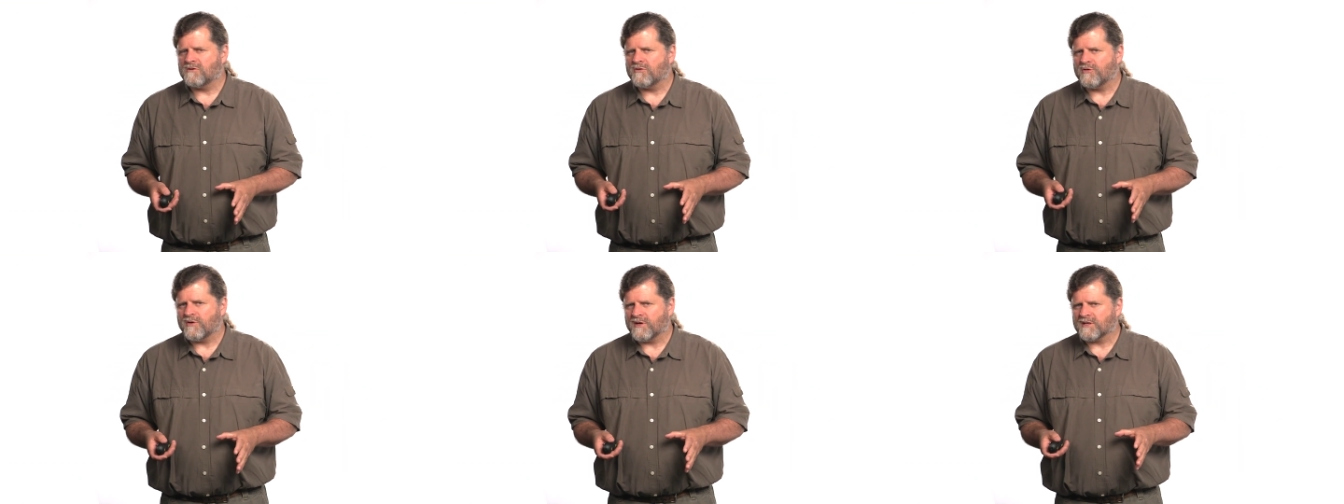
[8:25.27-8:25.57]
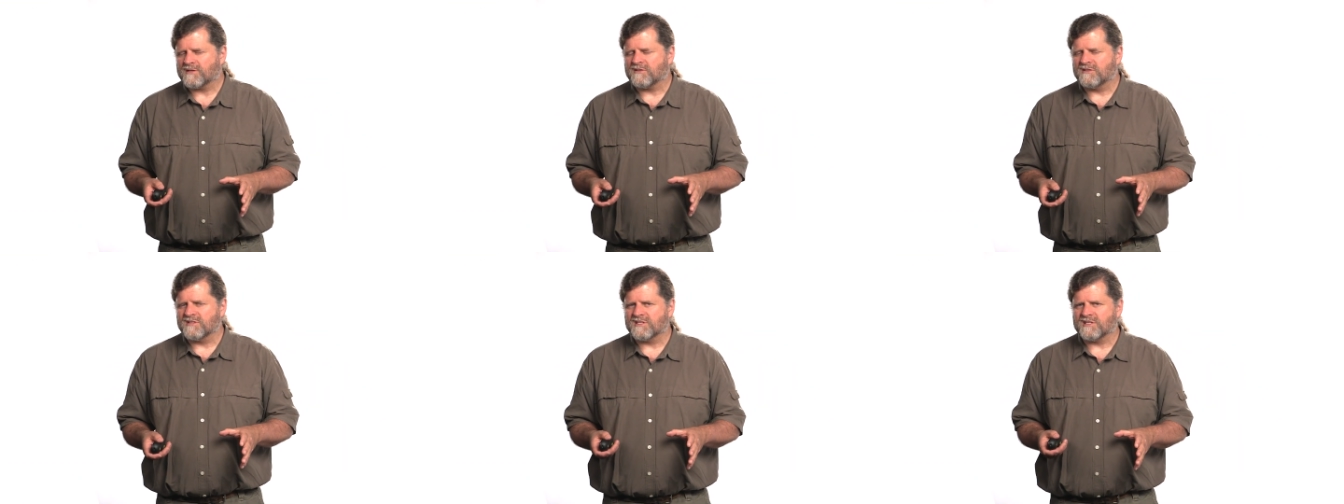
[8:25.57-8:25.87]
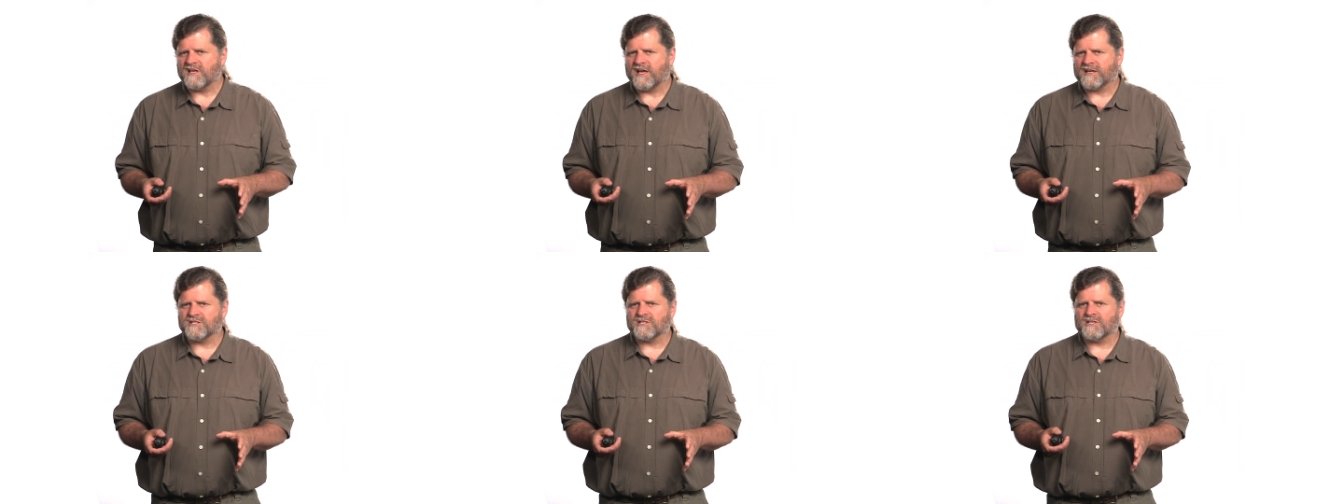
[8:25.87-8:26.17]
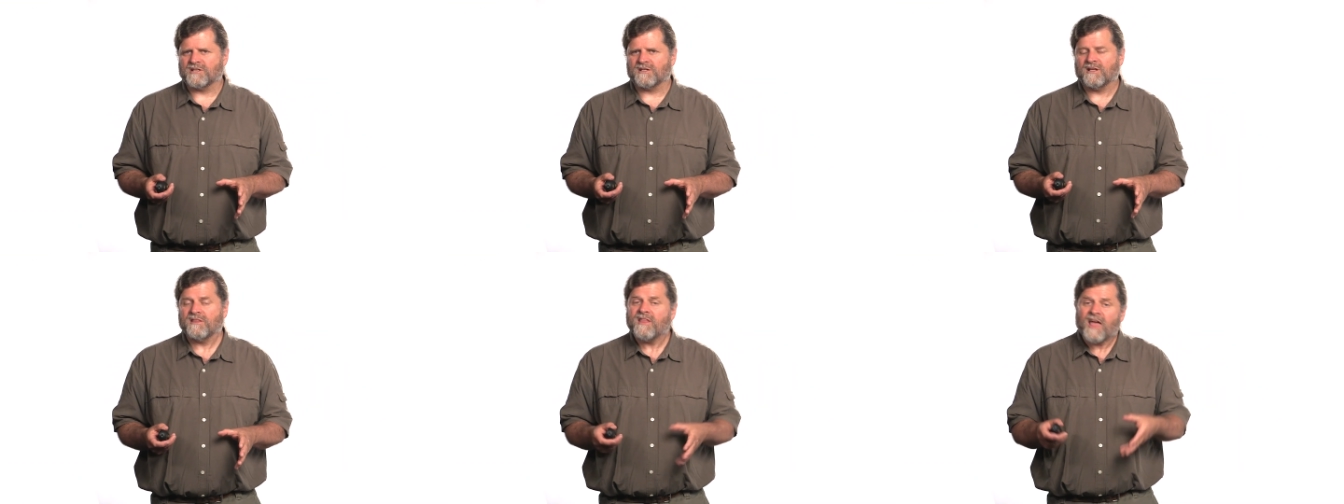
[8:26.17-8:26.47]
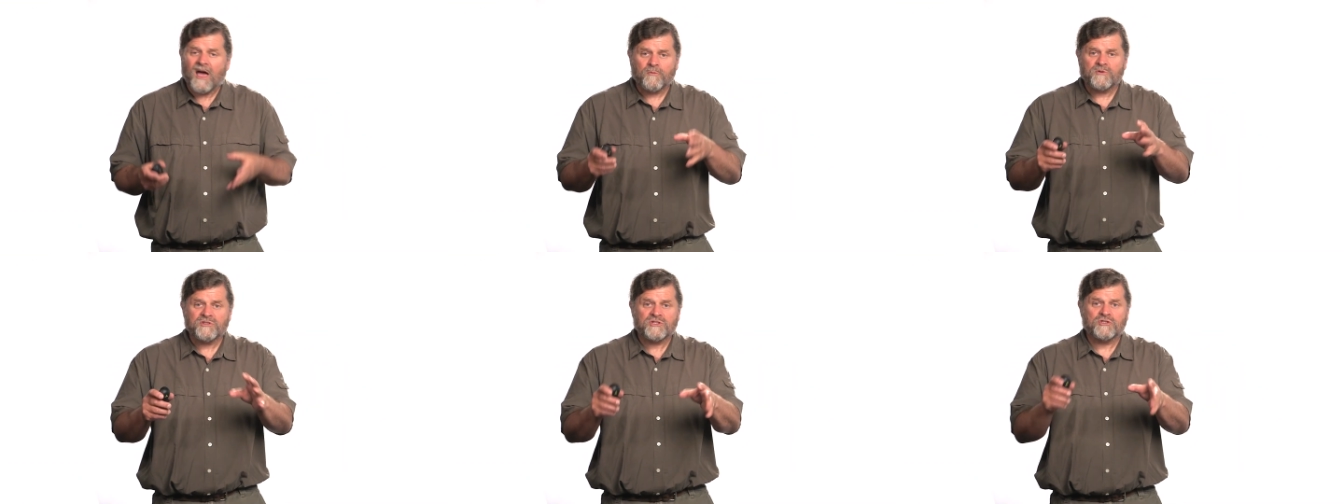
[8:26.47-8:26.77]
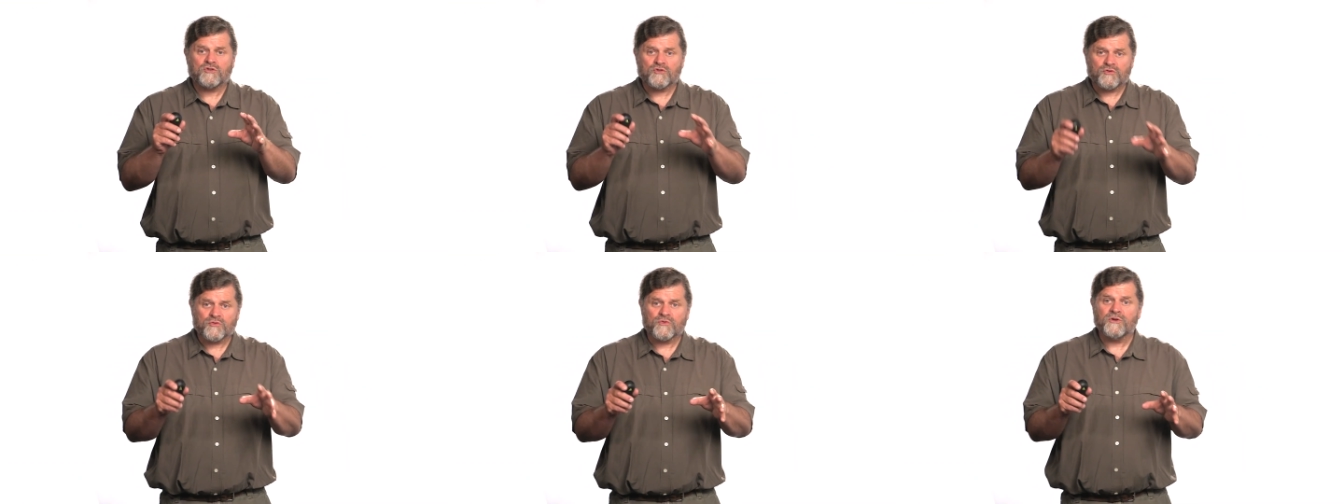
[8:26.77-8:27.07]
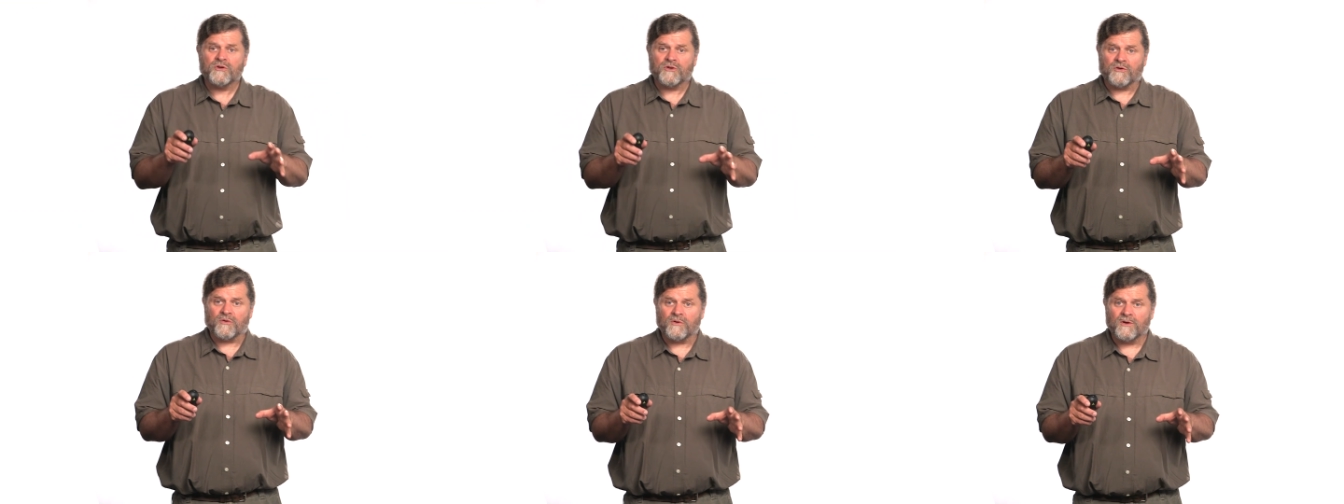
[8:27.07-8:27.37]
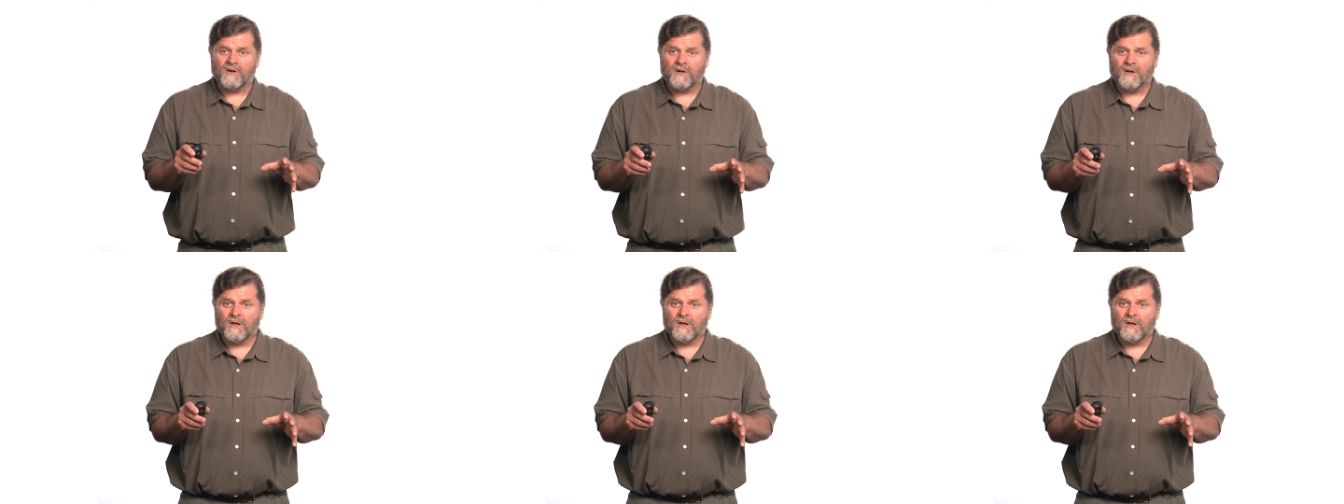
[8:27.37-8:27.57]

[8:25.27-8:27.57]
critical section, and that was true.